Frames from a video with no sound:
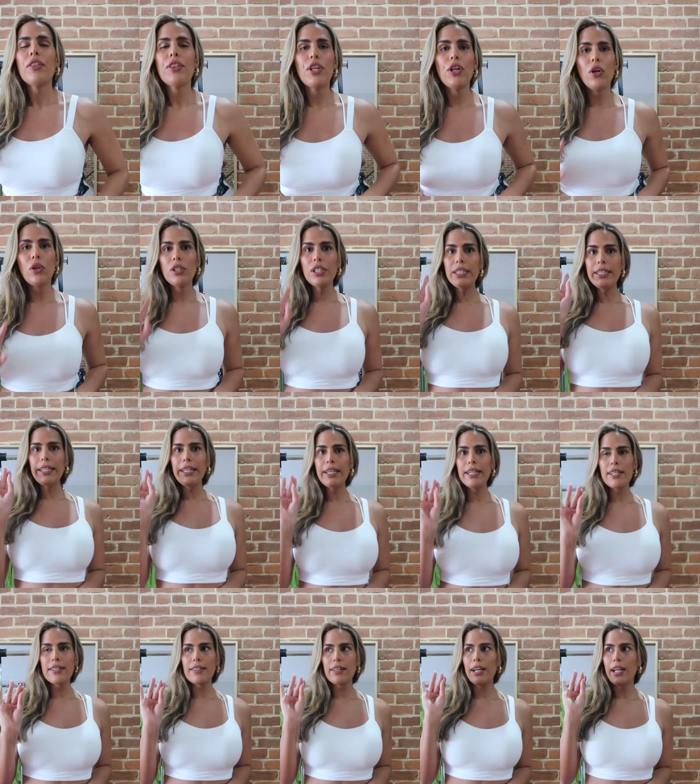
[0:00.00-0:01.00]
The only thing
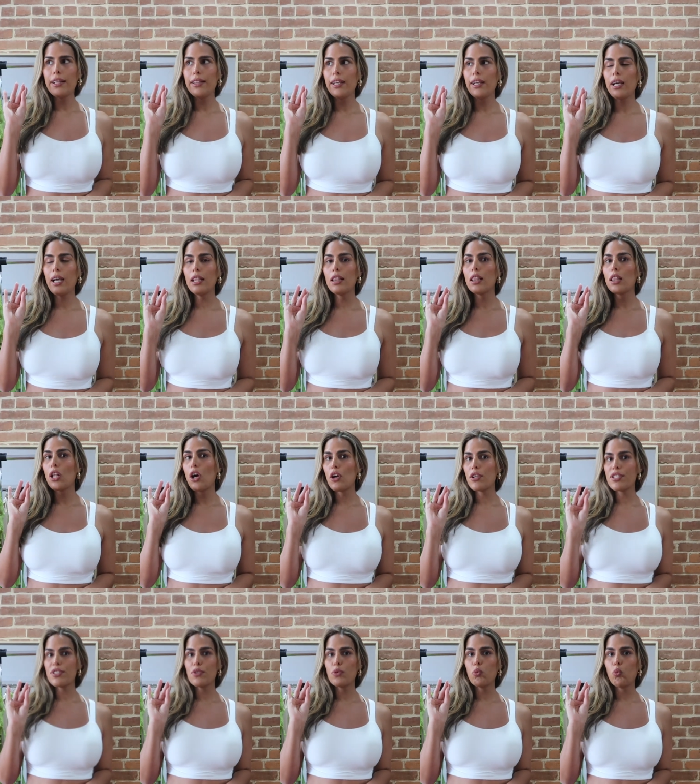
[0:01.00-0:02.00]
is that I think I
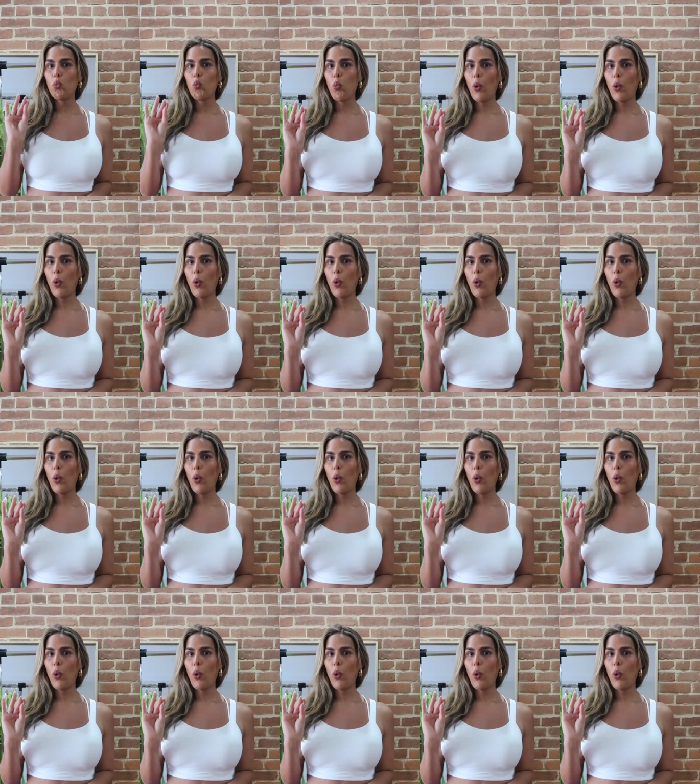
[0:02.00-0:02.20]
lost